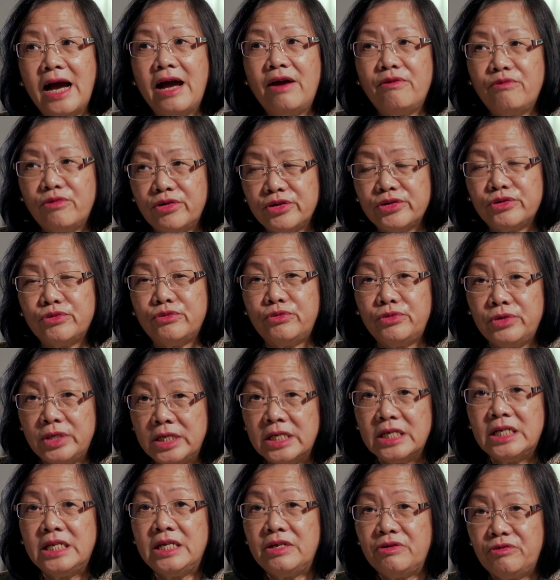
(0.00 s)
I was
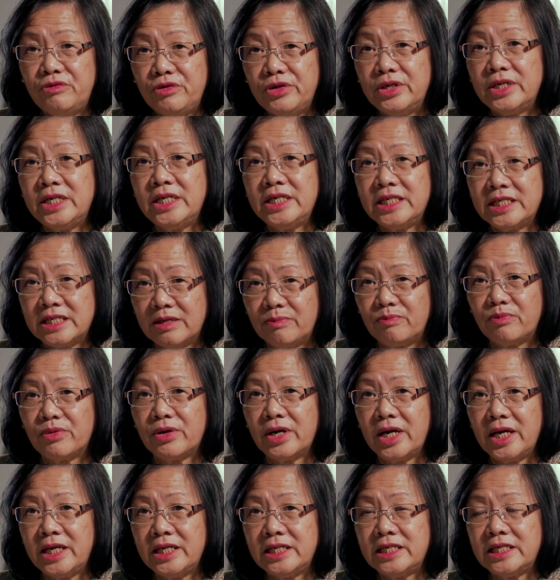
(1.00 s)
really, really
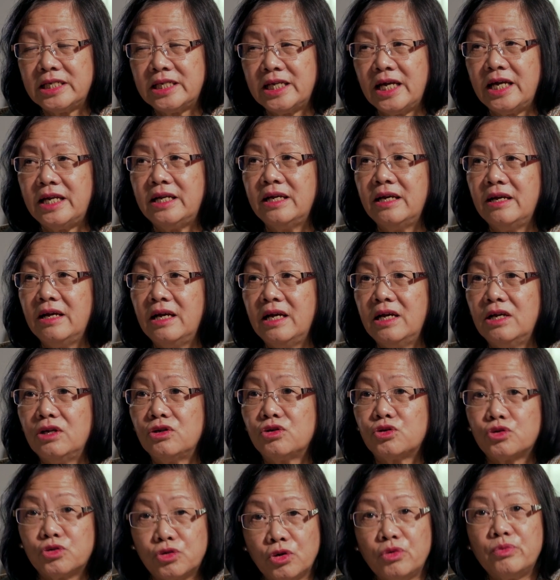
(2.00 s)
surprised that
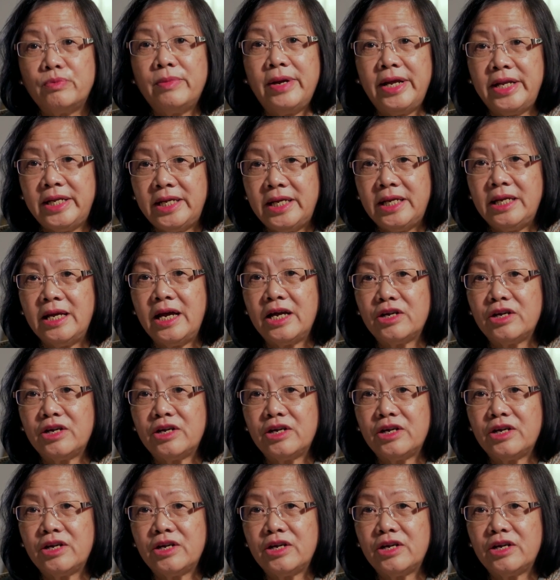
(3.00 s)
so many